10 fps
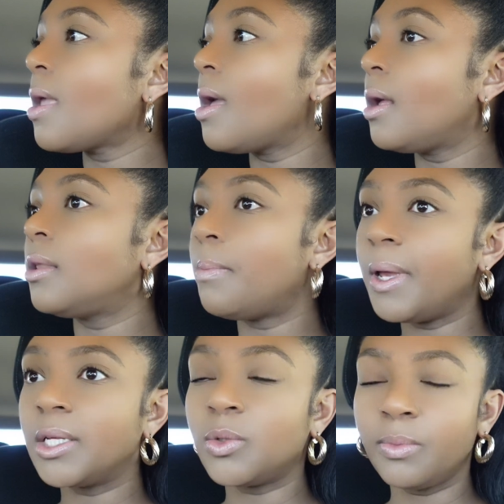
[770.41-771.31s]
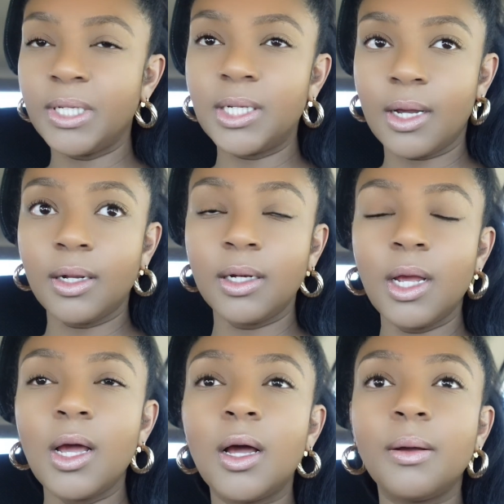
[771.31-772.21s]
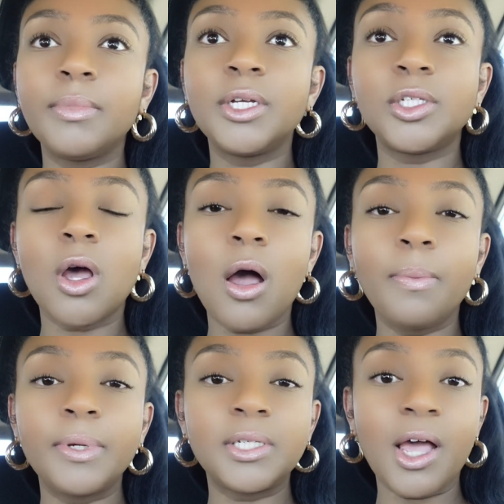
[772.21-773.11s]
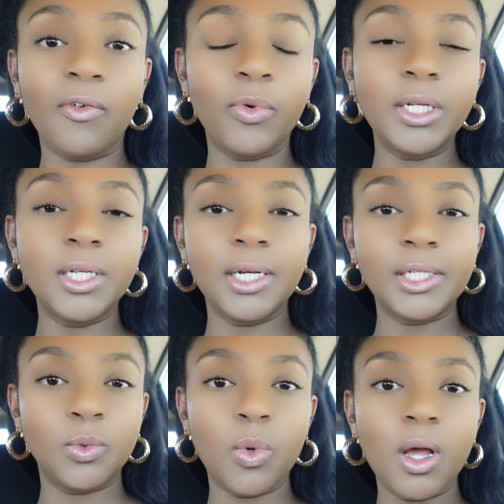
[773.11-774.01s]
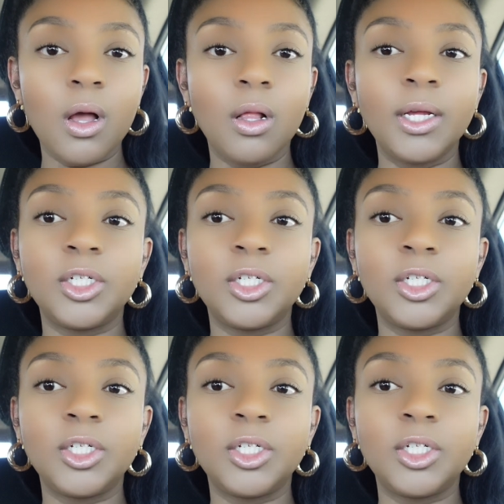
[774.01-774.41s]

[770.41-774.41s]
and the pants will be done. The top is halfway done as well.